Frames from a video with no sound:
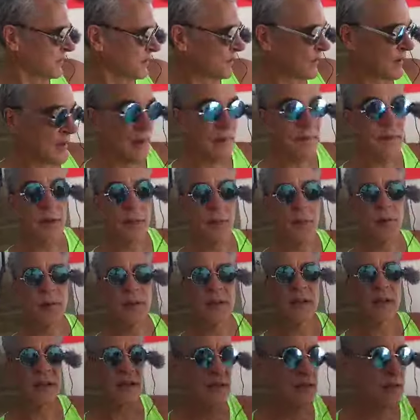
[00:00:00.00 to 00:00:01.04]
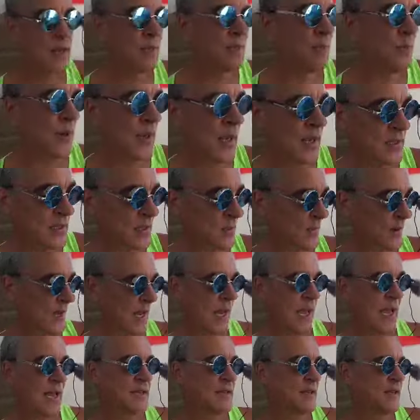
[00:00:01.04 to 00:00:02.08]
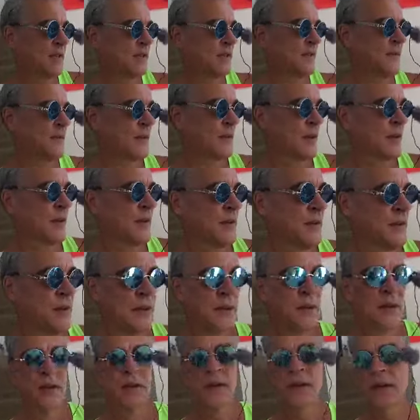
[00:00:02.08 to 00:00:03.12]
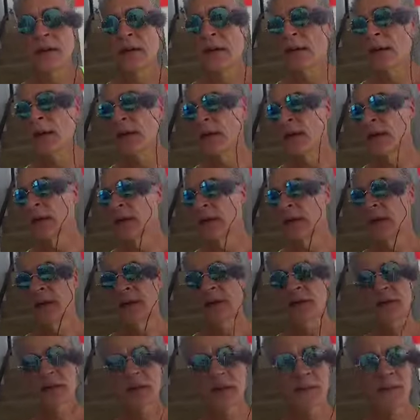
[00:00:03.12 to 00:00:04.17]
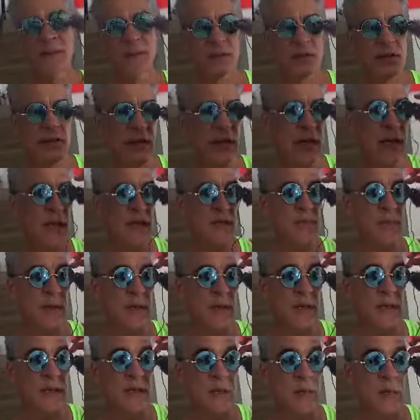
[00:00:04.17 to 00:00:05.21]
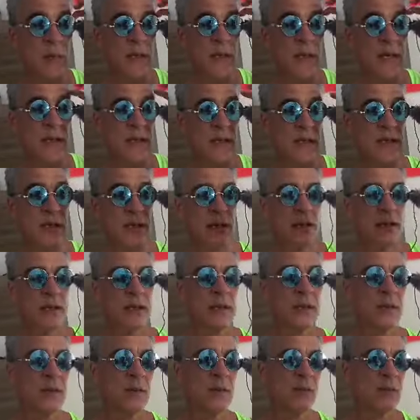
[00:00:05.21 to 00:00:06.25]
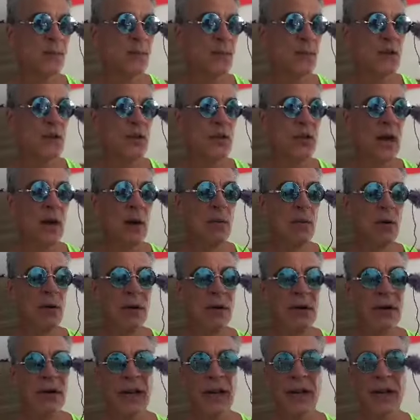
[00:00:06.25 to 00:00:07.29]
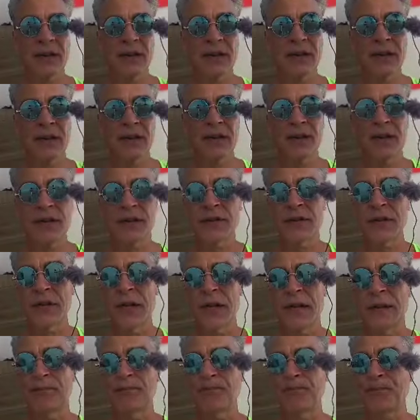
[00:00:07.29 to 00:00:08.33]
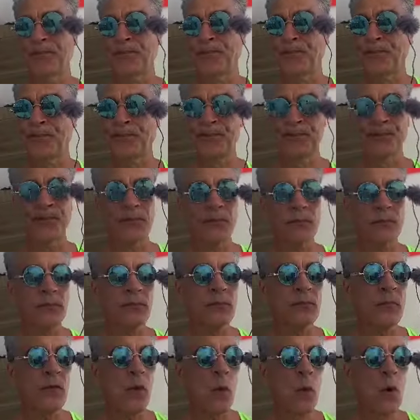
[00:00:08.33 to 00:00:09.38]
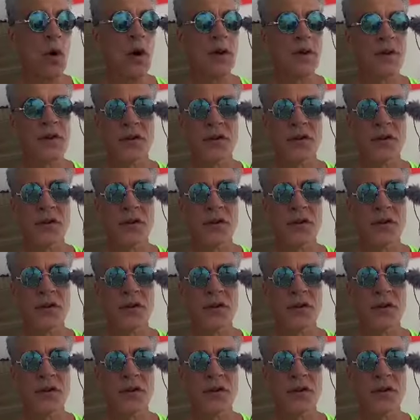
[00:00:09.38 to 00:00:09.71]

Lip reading: We have to put things up. We got some gaskets for the... Stuff was leaking because we got shower connectors and water